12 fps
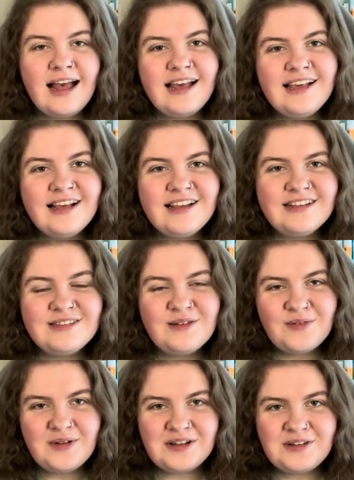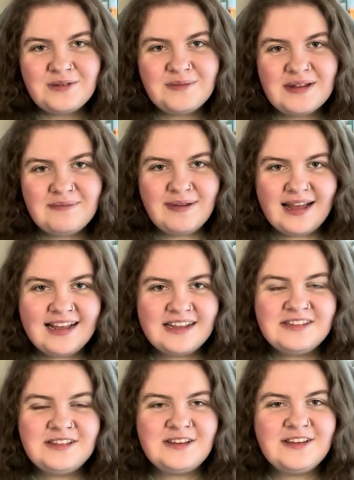Hi guys and welcome back
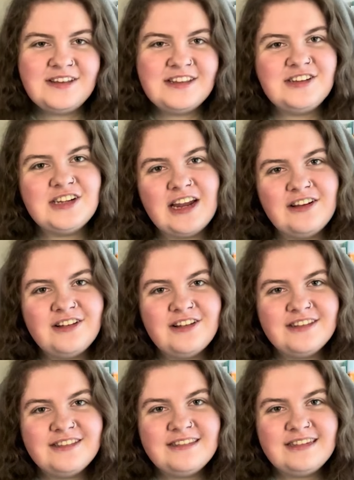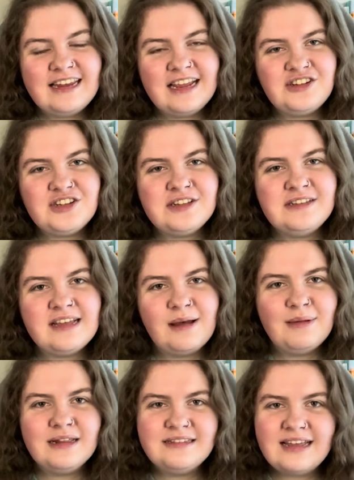to the channel. Today as you can tell
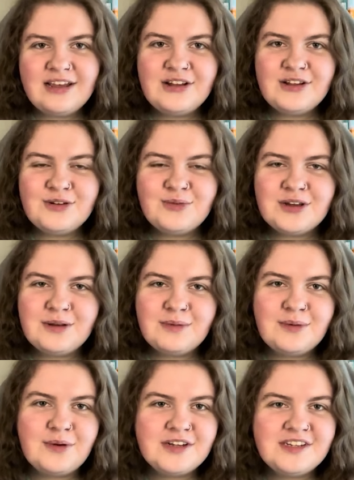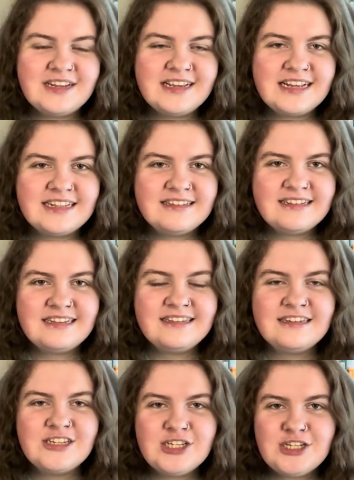by the title we're going to be watching
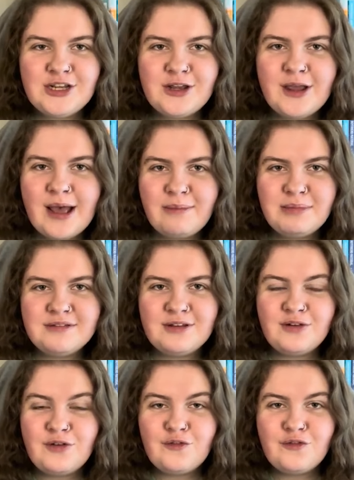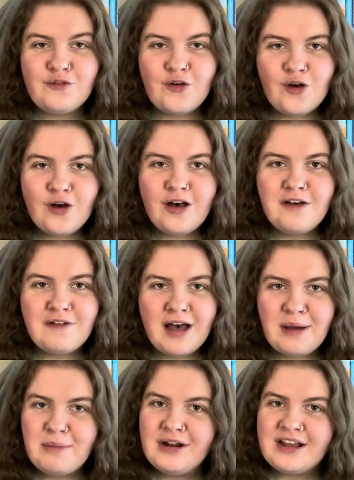season 2 episode 4 of
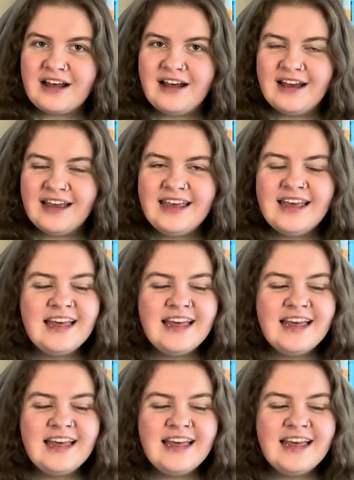Heartbreak High.